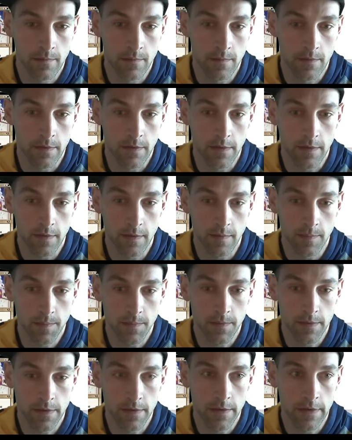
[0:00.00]
I'm going to go
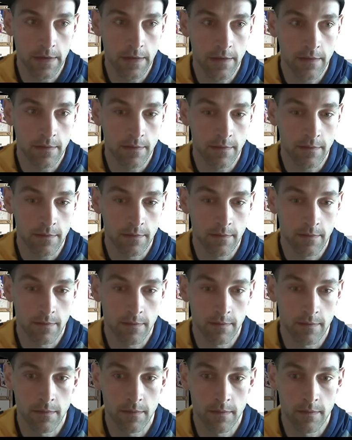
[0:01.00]
preordain.
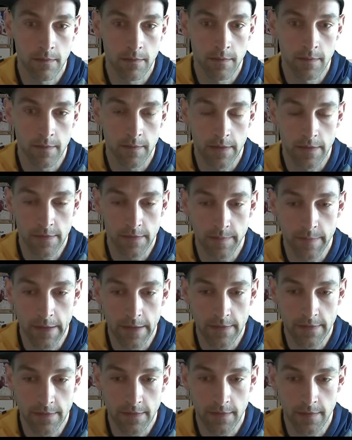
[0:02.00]
There's the
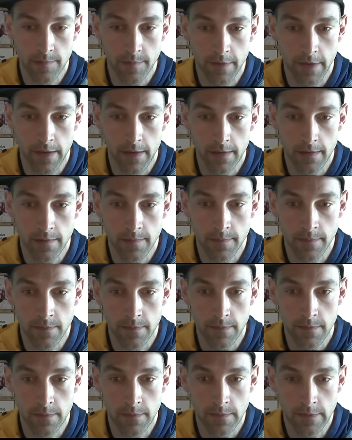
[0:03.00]
Mancer. Bottom,
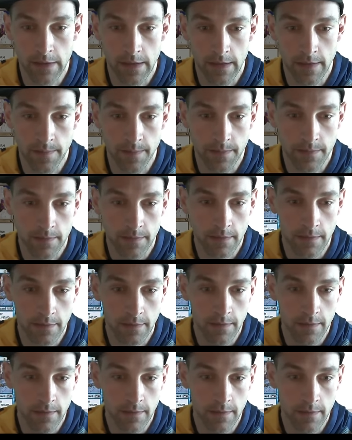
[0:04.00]
top,
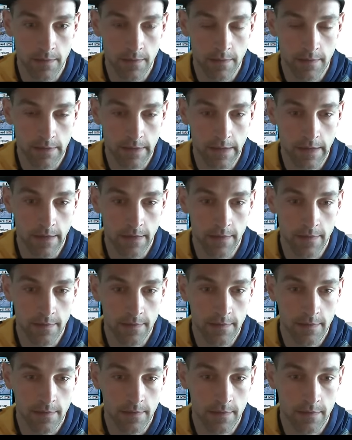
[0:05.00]

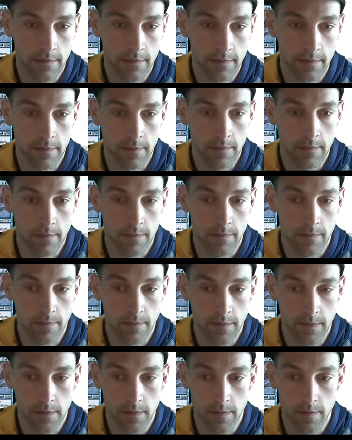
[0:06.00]
land.
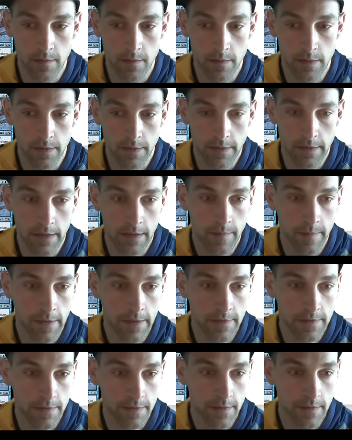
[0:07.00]
Go
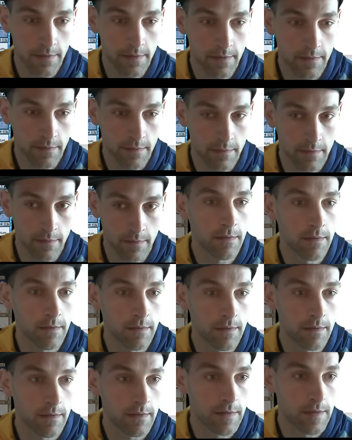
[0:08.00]
Archaeomancer.
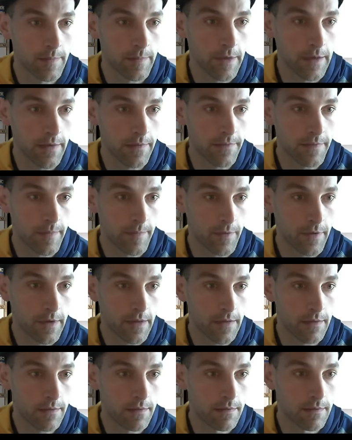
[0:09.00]
Get back
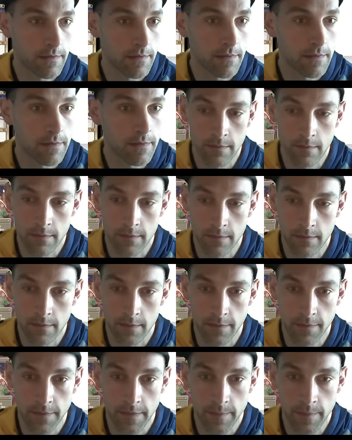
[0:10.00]
Ephemerate.
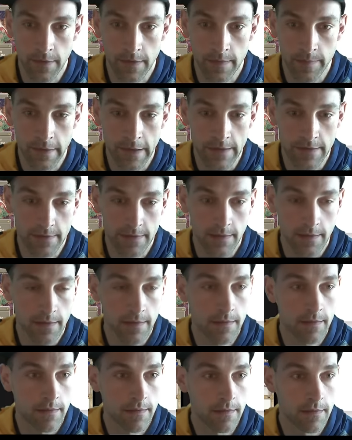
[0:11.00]
Ephemerate the Mancer.
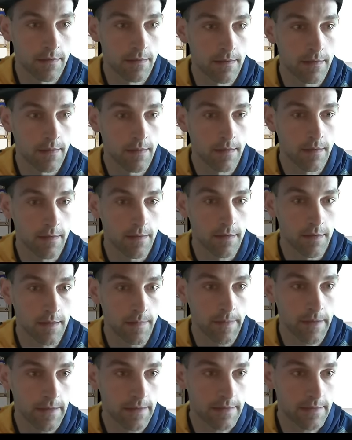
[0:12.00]
Get
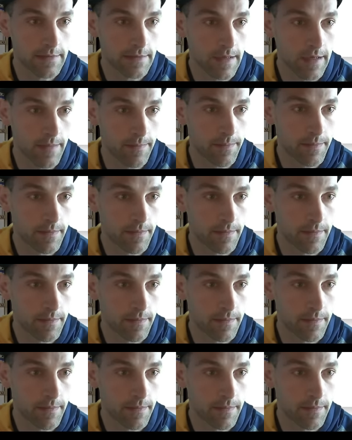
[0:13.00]
back the Snap.